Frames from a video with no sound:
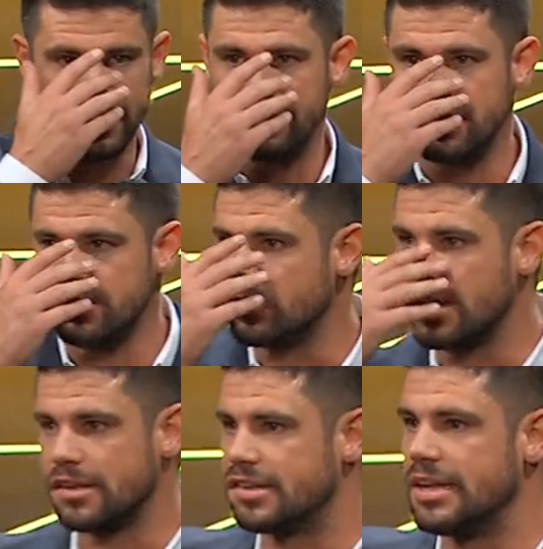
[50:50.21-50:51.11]
and, and you
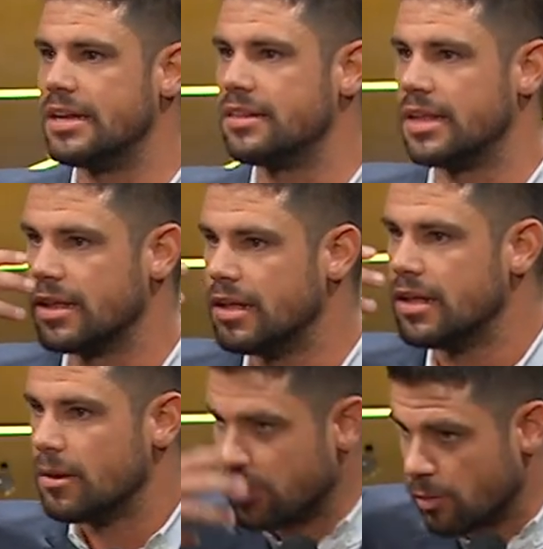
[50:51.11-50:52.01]
can't see anything
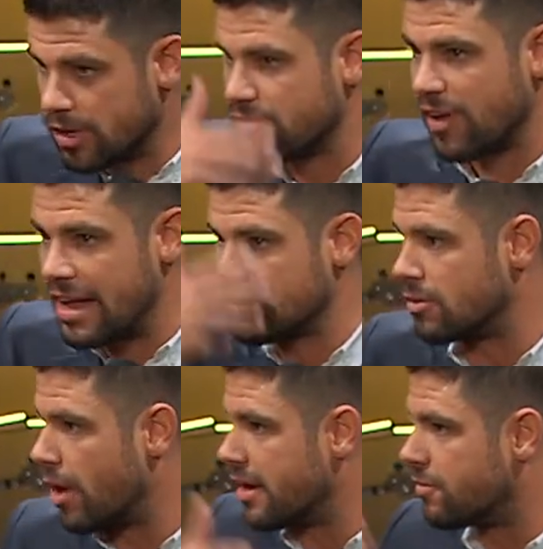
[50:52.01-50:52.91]
but what's
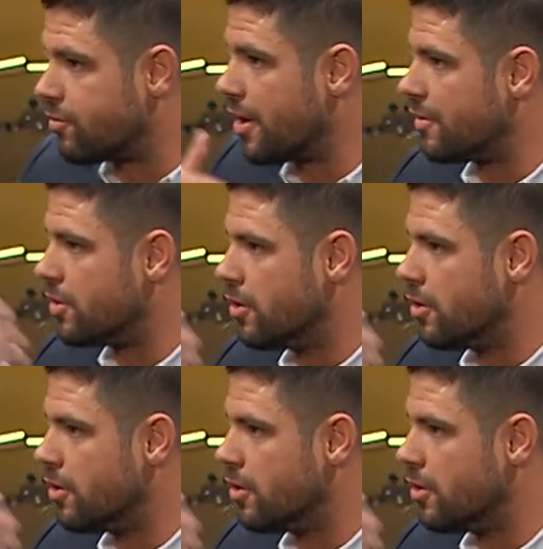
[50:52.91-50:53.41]
flashing right in front of